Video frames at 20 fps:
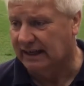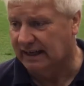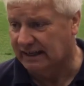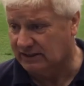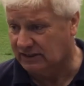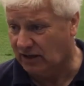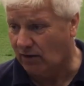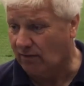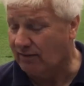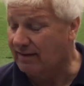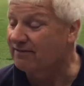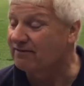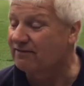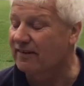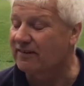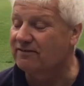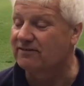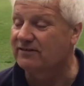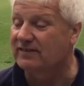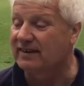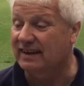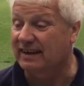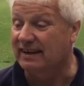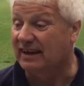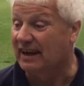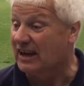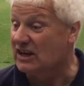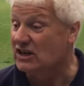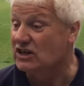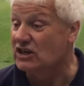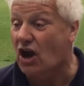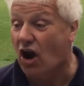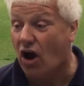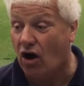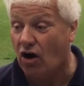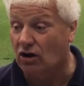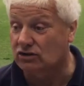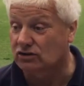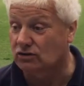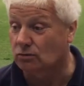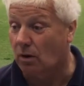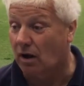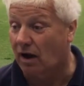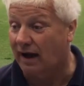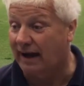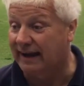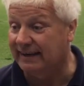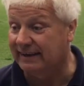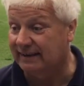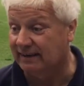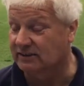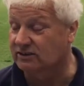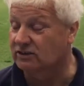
It's only 50 yards wide